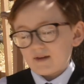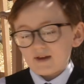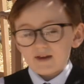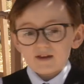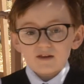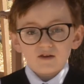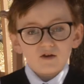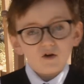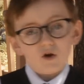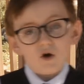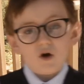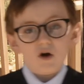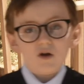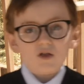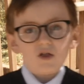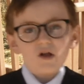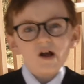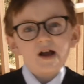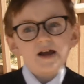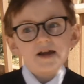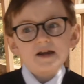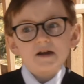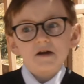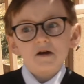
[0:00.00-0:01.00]
and not
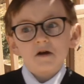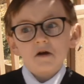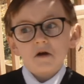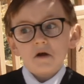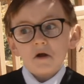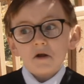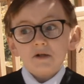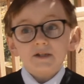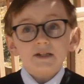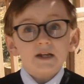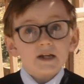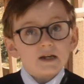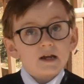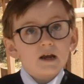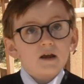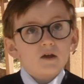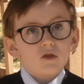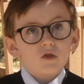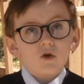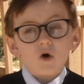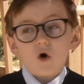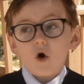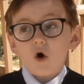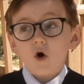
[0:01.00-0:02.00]
like
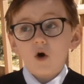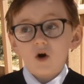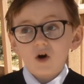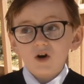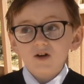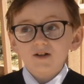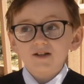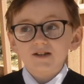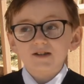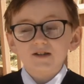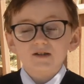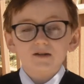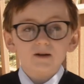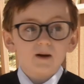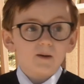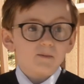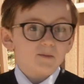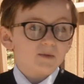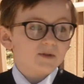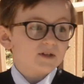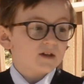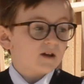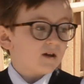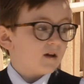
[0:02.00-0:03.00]
taking the hard
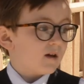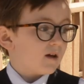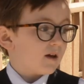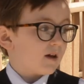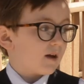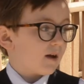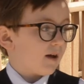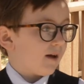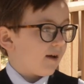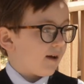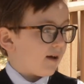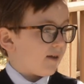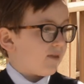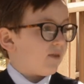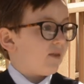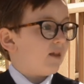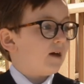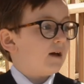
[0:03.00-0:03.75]
steps in